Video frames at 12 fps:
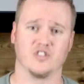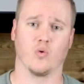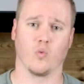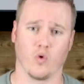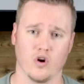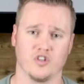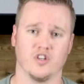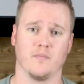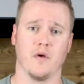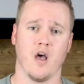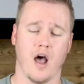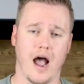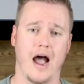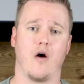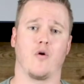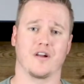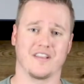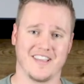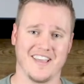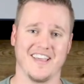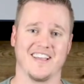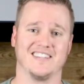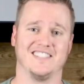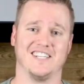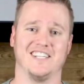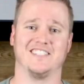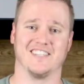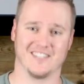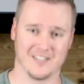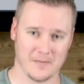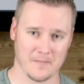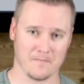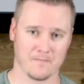to worship our King Jesus.